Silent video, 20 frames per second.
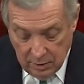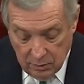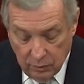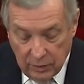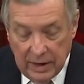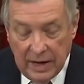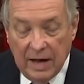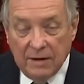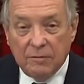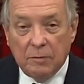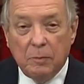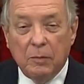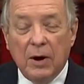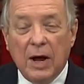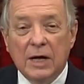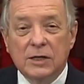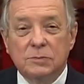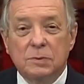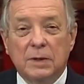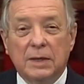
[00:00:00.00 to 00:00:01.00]
We have
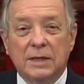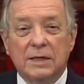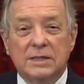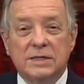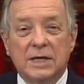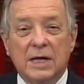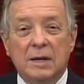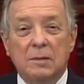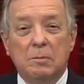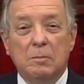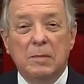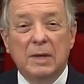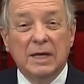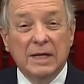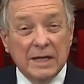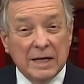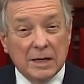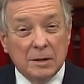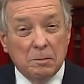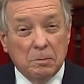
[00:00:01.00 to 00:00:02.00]
approximately 10
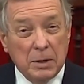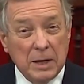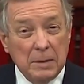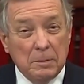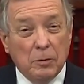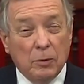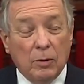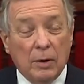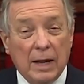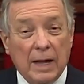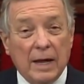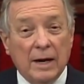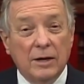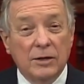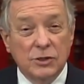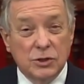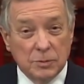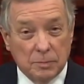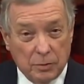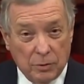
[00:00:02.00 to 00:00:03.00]
million people
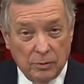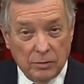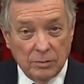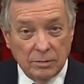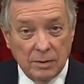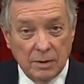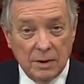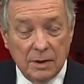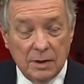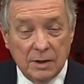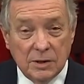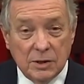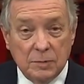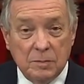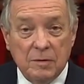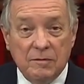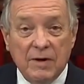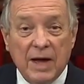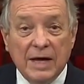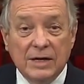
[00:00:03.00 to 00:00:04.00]
eligible to
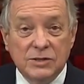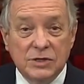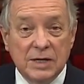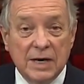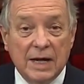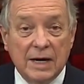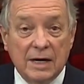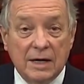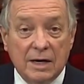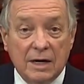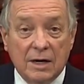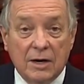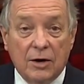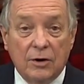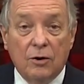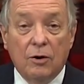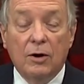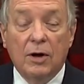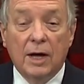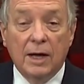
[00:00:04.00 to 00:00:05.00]
be vaccinated in
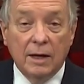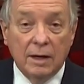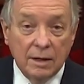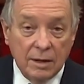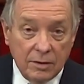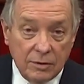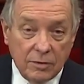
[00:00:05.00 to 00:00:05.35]
Illinois.